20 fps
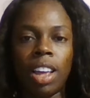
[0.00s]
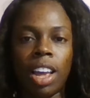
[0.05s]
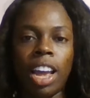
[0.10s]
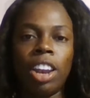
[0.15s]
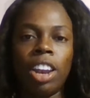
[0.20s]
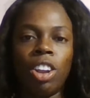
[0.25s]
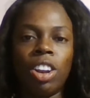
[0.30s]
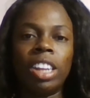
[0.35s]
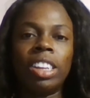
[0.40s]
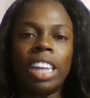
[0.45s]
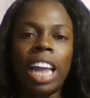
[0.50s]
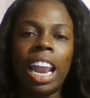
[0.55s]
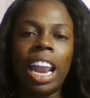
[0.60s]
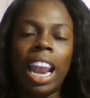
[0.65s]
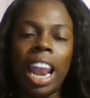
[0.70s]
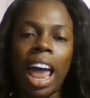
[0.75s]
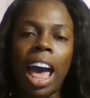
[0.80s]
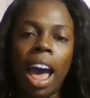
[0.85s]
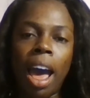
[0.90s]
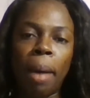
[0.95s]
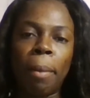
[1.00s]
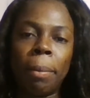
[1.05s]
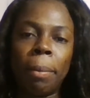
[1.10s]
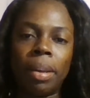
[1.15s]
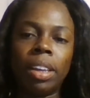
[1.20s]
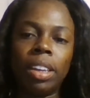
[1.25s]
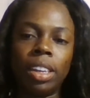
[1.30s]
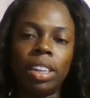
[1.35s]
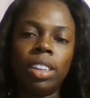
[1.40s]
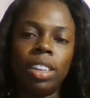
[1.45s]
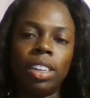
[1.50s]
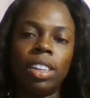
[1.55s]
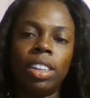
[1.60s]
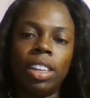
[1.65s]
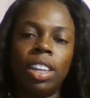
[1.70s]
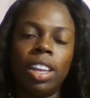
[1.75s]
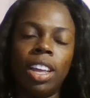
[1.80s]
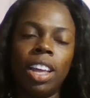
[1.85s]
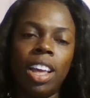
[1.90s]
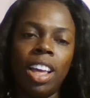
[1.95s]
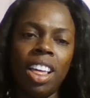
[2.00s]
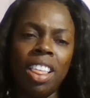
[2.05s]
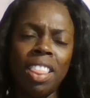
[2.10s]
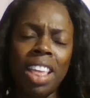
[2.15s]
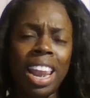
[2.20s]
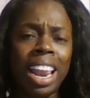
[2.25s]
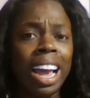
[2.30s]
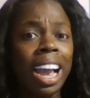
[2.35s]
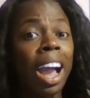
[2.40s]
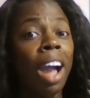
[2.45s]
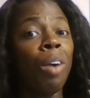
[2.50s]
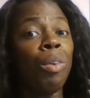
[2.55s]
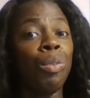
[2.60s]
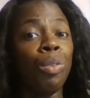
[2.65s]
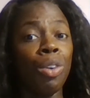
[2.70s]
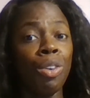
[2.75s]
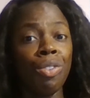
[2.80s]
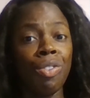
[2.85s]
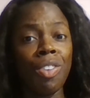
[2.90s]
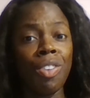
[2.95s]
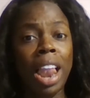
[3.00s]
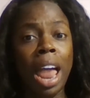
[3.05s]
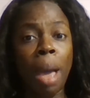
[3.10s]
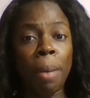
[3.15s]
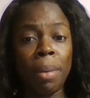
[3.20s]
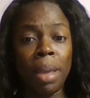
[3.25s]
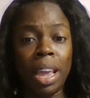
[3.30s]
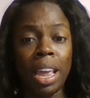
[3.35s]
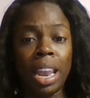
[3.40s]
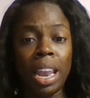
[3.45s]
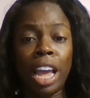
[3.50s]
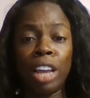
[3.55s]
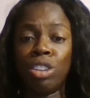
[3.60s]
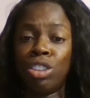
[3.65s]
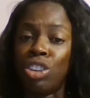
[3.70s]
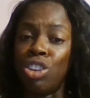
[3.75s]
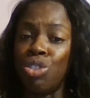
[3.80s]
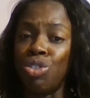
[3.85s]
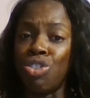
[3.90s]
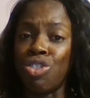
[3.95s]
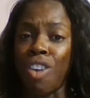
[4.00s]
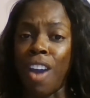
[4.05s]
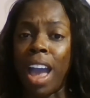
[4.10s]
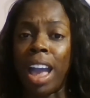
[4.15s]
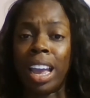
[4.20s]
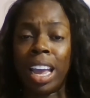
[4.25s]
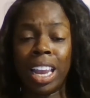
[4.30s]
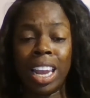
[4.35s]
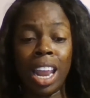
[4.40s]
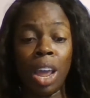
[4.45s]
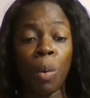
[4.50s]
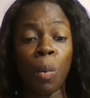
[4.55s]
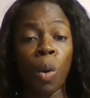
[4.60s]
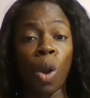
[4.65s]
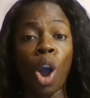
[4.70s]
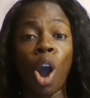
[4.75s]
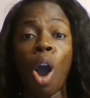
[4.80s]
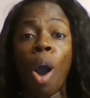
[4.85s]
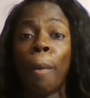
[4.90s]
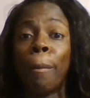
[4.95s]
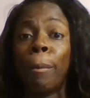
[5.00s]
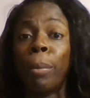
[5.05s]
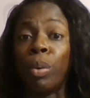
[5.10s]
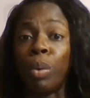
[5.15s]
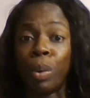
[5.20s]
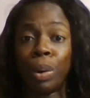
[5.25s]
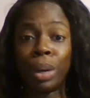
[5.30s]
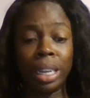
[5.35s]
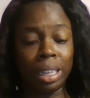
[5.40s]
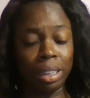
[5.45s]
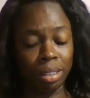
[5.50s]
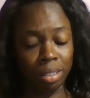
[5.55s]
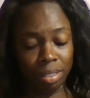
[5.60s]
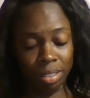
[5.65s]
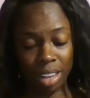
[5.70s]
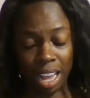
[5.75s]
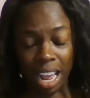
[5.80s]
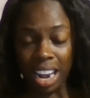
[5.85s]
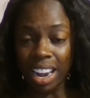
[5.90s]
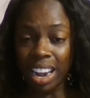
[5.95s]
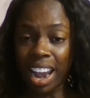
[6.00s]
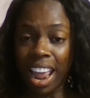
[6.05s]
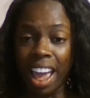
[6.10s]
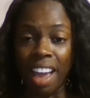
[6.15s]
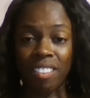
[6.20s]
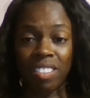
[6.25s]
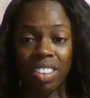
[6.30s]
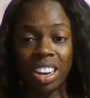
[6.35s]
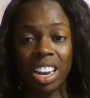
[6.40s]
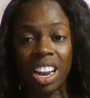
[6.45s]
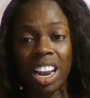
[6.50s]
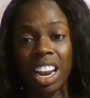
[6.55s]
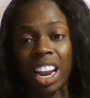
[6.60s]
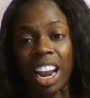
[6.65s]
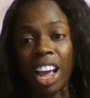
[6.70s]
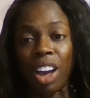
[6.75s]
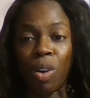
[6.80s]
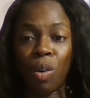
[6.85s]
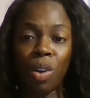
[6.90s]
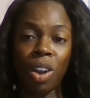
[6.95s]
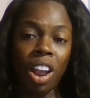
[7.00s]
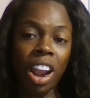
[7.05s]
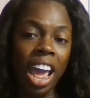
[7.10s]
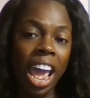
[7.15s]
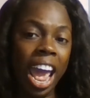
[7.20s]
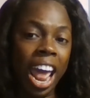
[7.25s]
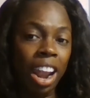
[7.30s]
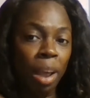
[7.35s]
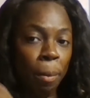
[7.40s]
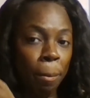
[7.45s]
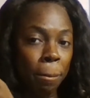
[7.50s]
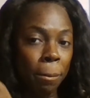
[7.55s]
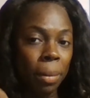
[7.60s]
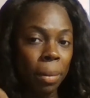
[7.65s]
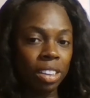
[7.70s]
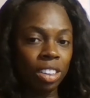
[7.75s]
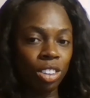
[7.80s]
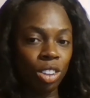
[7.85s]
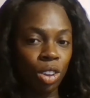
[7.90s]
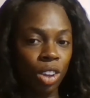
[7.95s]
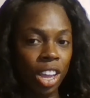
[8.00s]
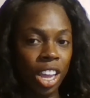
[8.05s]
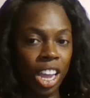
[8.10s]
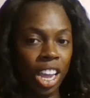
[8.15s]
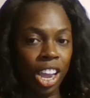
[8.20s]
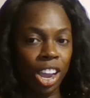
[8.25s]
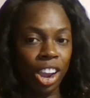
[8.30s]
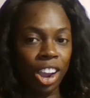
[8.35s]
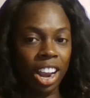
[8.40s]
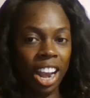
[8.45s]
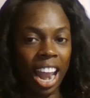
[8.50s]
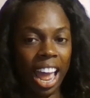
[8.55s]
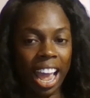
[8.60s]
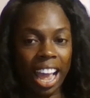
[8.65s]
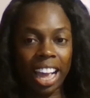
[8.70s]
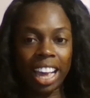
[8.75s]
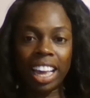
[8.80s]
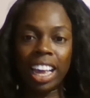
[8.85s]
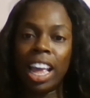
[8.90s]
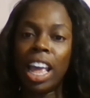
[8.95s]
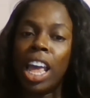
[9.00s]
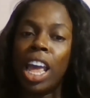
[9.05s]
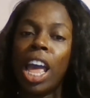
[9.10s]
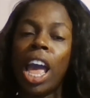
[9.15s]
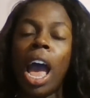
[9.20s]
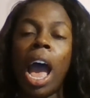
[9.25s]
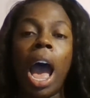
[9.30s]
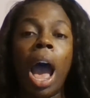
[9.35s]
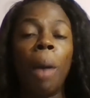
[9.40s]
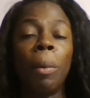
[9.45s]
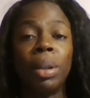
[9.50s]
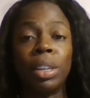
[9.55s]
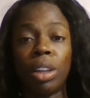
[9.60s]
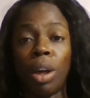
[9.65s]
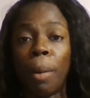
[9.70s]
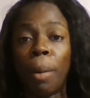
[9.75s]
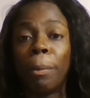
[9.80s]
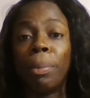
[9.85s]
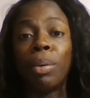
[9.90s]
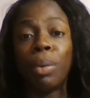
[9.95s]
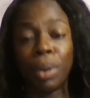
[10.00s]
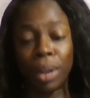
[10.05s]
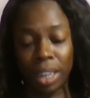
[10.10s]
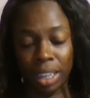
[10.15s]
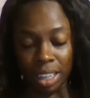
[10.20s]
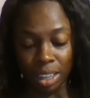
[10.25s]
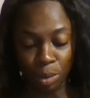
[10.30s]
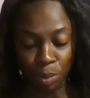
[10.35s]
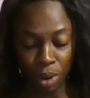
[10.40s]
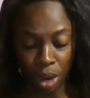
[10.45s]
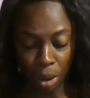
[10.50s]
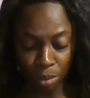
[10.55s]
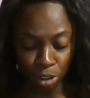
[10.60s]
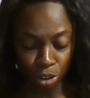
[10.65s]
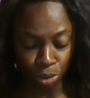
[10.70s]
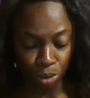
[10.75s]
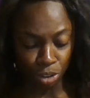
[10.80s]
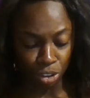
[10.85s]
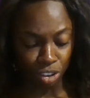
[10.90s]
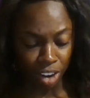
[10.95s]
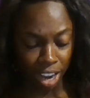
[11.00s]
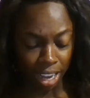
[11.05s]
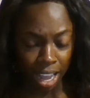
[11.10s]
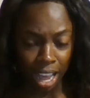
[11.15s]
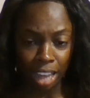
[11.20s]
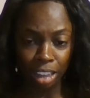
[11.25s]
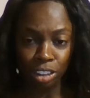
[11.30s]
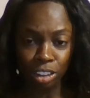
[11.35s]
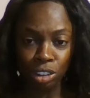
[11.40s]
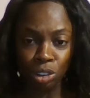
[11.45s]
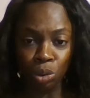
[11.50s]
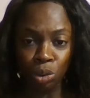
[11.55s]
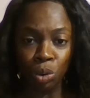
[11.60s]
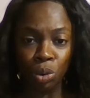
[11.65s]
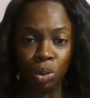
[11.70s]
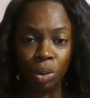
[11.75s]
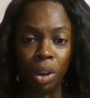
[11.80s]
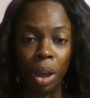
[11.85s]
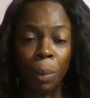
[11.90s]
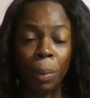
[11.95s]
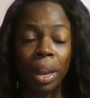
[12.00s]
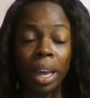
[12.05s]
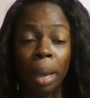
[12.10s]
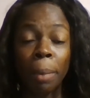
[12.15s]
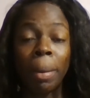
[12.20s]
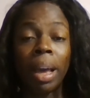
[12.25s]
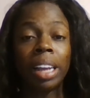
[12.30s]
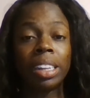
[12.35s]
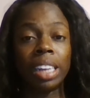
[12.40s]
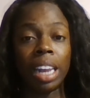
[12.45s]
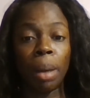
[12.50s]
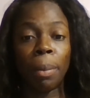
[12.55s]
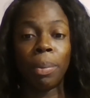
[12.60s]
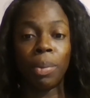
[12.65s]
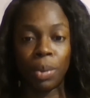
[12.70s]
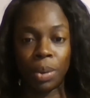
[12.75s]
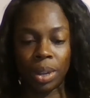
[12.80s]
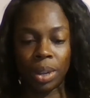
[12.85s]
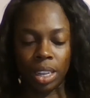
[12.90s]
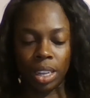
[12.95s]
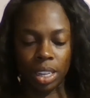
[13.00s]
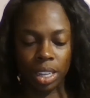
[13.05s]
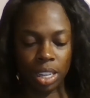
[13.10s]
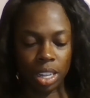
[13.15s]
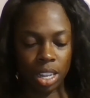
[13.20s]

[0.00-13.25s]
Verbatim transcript: I know that's not a lot, but they done got real flabby, and I used to do track, and they were on point. I didn't have none of that going on. I had a muscle here, like I was on point when I was doing track in high school. I want to get back to that point.